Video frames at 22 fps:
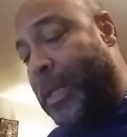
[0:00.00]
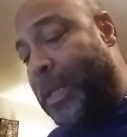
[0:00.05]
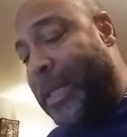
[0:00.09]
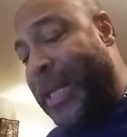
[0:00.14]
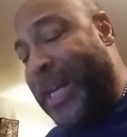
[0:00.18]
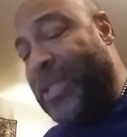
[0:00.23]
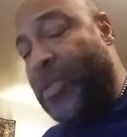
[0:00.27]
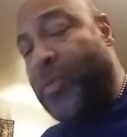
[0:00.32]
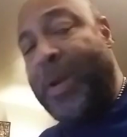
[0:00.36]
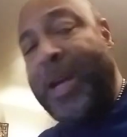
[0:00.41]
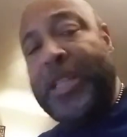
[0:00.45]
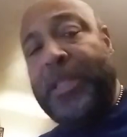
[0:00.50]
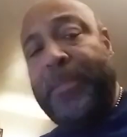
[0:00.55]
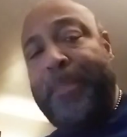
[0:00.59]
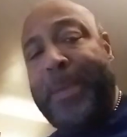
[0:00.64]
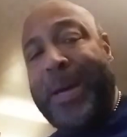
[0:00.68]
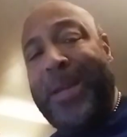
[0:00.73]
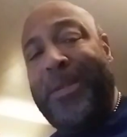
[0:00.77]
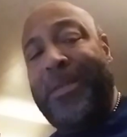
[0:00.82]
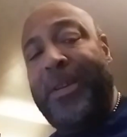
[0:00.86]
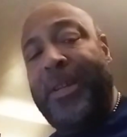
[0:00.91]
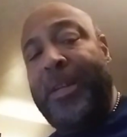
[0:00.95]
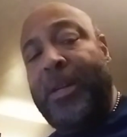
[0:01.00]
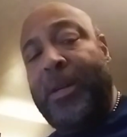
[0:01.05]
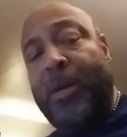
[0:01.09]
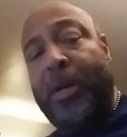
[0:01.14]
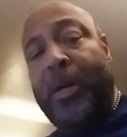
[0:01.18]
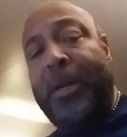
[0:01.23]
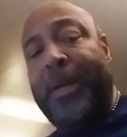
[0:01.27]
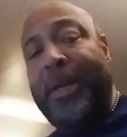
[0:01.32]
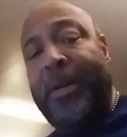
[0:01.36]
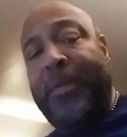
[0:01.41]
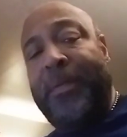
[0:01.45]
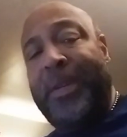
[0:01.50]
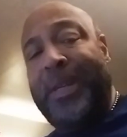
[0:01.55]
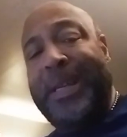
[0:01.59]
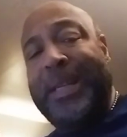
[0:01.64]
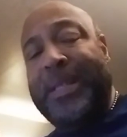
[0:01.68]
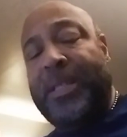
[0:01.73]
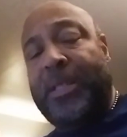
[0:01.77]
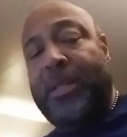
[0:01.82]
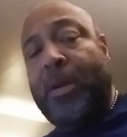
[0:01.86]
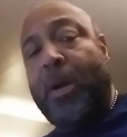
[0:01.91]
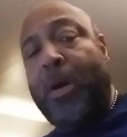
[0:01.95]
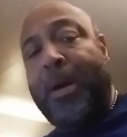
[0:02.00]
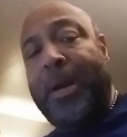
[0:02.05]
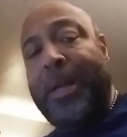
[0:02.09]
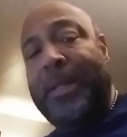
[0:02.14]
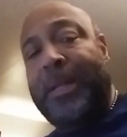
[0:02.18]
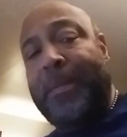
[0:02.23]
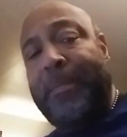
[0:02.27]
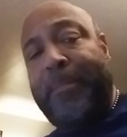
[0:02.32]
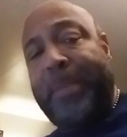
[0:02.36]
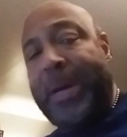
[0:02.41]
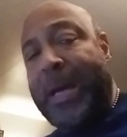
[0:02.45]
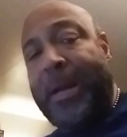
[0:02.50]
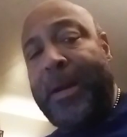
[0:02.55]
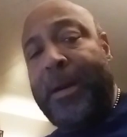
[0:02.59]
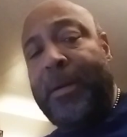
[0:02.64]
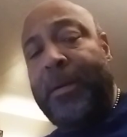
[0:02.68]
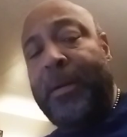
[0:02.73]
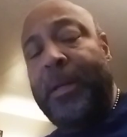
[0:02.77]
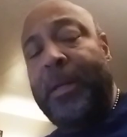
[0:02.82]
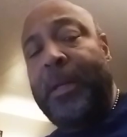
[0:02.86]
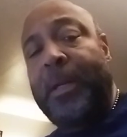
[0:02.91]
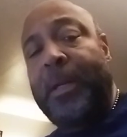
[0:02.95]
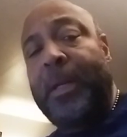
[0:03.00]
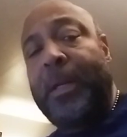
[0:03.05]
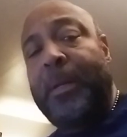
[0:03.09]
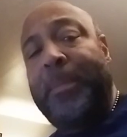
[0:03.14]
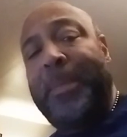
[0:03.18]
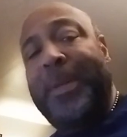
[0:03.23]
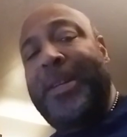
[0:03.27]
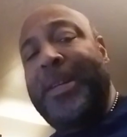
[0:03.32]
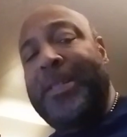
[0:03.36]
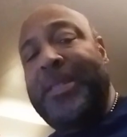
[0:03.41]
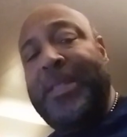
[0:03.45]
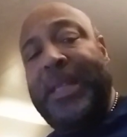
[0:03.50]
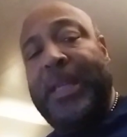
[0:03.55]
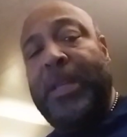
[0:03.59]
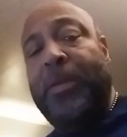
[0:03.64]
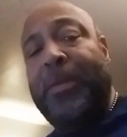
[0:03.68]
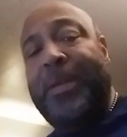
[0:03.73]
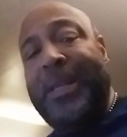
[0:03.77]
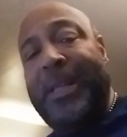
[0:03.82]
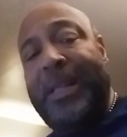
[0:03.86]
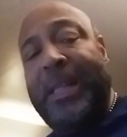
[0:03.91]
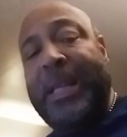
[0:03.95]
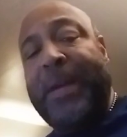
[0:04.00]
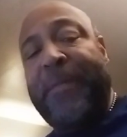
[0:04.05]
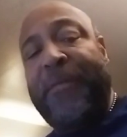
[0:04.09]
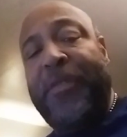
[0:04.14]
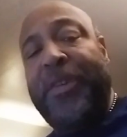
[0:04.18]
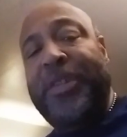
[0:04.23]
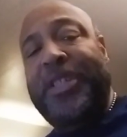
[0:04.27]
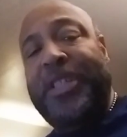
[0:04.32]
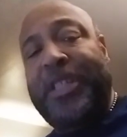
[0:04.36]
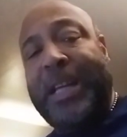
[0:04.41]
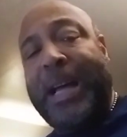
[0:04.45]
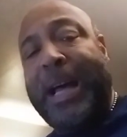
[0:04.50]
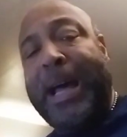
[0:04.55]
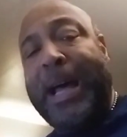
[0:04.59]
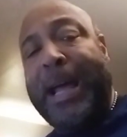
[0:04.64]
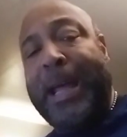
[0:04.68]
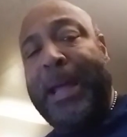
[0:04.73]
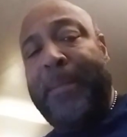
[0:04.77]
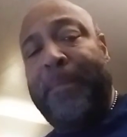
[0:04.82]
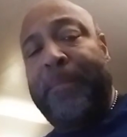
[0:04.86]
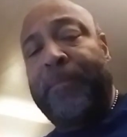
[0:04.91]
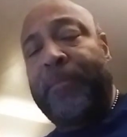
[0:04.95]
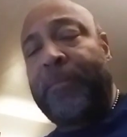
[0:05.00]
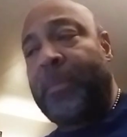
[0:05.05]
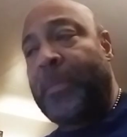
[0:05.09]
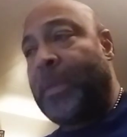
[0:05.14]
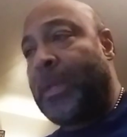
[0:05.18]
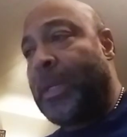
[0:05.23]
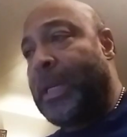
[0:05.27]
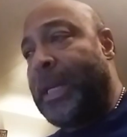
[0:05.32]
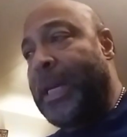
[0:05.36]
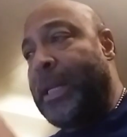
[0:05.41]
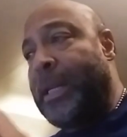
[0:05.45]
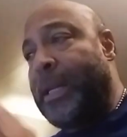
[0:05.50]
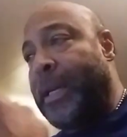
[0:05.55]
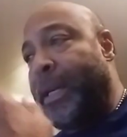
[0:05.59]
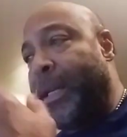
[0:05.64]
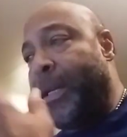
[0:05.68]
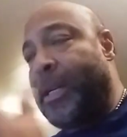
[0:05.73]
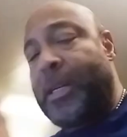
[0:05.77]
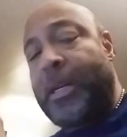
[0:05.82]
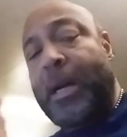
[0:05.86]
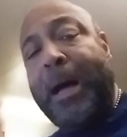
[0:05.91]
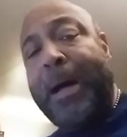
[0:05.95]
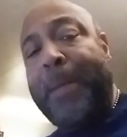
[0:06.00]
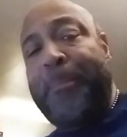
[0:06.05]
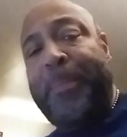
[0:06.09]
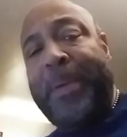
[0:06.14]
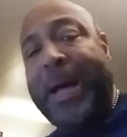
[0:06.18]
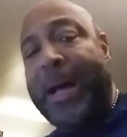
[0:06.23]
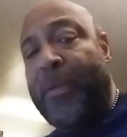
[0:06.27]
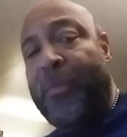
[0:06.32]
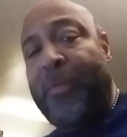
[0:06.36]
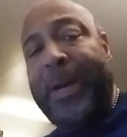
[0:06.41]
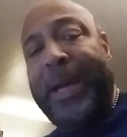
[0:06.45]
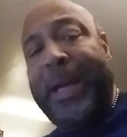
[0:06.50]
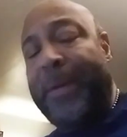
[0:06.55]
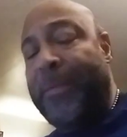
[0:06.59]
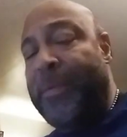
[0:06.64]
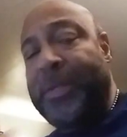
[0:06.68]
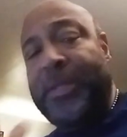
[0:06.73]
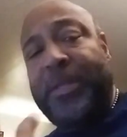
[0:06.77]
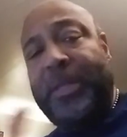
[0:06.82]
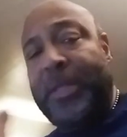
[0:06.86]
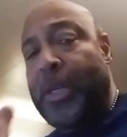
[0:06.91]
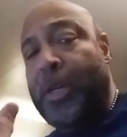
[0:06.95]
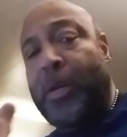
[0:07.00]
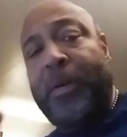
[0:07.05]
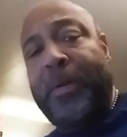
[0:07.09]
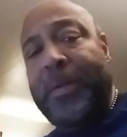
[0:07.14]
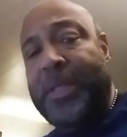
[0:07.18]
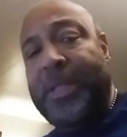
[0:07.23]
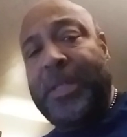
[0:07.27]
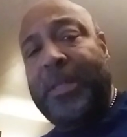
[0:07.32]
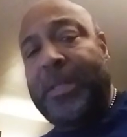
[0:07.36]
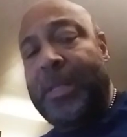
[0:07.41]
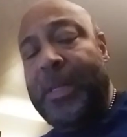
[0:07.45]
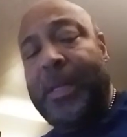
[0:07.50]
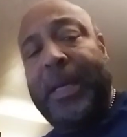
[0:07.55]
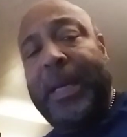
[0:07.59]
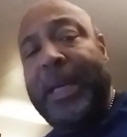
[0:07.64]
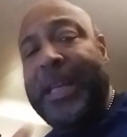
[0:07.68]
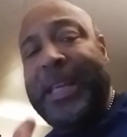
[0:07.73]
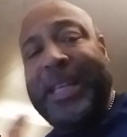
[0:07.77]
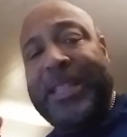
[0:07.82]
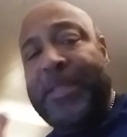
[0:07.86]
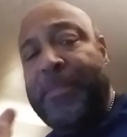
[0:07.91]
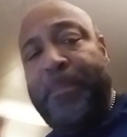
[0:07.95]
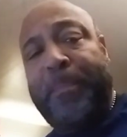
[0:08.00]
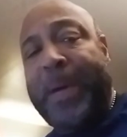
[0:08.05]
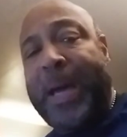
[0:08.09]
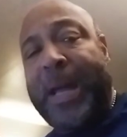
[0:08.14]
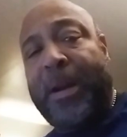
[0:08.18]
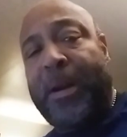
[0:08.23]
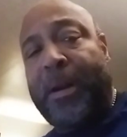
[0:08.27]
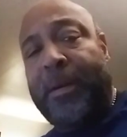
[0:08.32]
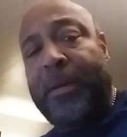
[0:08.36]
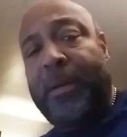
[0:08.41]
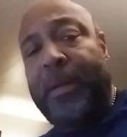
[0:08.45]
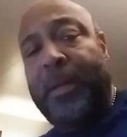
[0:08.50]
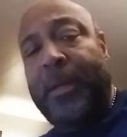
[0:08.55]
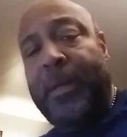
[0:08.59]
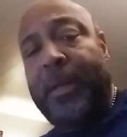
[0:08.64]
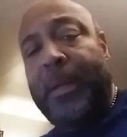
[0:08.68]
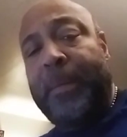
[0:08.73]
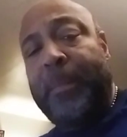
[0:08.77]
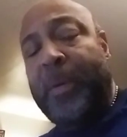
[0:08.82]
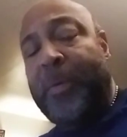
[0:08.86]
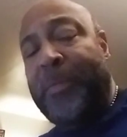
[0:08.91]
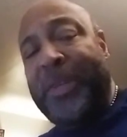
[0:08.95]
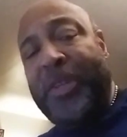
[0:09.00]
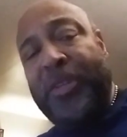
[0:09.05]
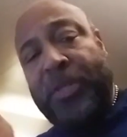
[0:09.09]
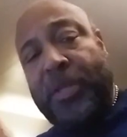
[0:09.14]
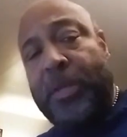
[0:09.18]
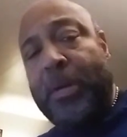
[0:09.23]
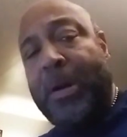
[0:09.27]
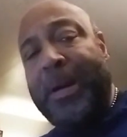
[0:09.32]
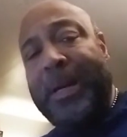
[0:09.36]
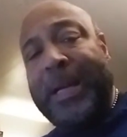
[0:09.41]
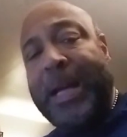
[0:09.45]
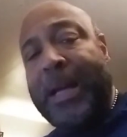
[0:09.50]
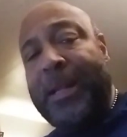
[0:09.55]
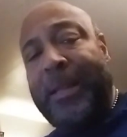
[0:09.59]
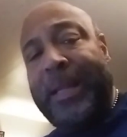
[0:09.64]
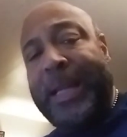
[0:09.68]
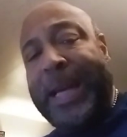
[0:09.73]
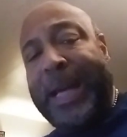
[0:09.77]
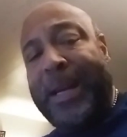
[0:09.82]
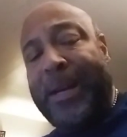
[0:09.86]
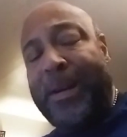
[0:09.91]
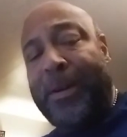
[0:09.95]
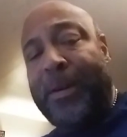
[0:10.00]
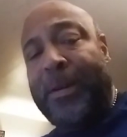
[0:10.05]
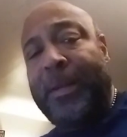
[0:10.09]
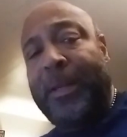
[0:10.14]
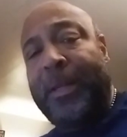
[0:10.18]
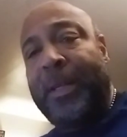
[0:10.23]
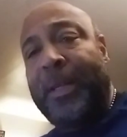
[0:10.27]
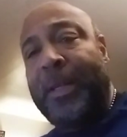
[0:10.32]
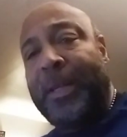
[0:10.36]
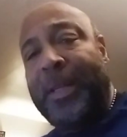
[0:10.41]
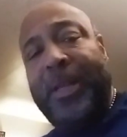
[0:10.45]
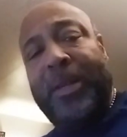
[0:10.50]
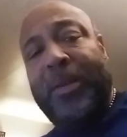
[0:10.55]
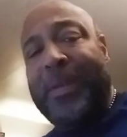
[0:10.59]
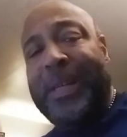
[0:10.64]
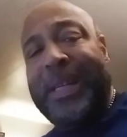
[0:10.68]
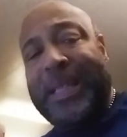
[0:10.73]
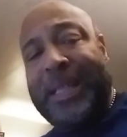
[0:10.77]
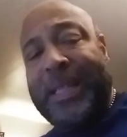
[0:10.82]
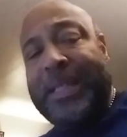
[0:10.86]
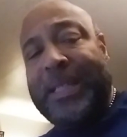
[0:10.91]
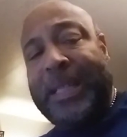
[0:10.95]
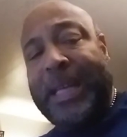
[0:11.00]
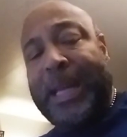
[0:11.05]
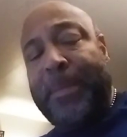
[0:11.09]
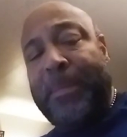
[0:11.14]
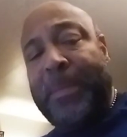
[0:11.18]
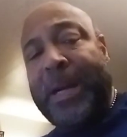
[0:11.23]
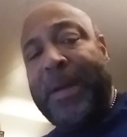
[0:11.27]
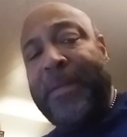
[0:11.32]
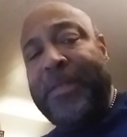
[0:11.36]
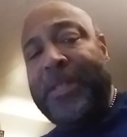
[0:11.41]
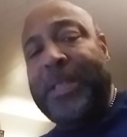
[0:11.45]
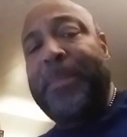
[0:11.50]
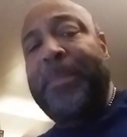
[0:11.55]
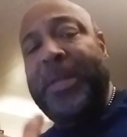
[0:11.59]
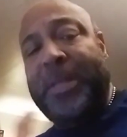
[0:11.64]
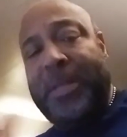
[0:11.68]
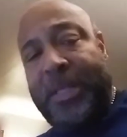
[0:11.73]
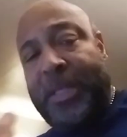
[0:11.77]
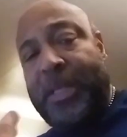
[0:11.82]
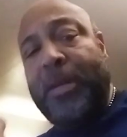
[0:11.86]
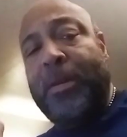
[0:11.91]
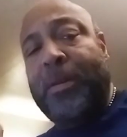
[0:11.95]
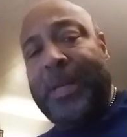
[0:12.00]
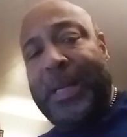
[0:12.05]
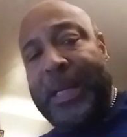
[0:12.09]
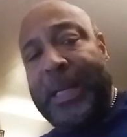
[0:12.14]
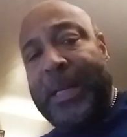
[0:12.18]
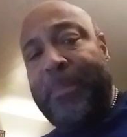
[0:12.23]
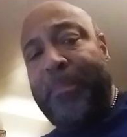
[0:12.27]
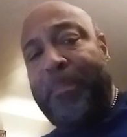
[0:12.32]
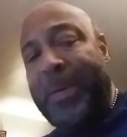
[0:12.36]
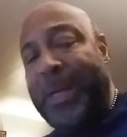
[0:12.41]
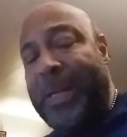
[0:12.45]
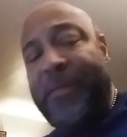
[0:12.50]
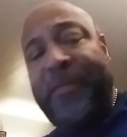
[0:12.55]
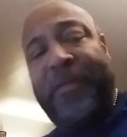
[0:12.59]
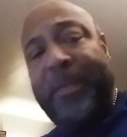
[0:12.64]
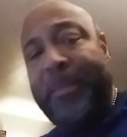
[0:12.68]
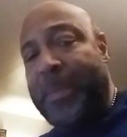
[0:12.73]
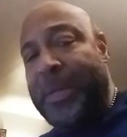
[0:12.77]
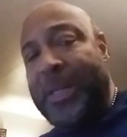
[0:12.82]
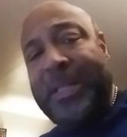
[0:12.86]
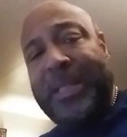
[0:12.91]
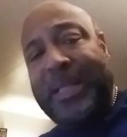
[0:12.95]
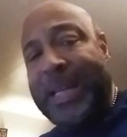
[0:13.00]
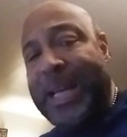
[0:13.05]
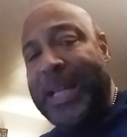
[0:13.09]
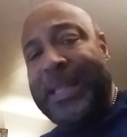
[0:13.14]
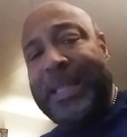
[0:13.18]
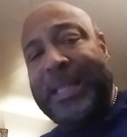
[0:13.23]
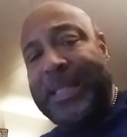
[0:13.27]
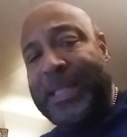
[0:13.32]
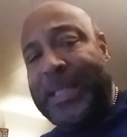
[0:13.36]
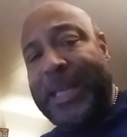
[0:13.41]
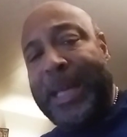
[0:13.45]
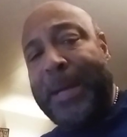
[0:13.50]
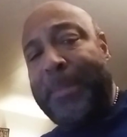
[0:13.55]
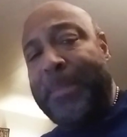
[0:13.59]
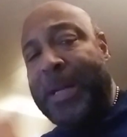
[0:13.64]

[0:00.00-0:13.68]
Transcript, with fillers: That's why it's better the earlier you get started, the better, because then you can leverage time in a, in a compound way, which, you know, it just it gets better. But when you start out later, you don't get the same leverage. I mean, you're still going to get benefit, but it's not the same.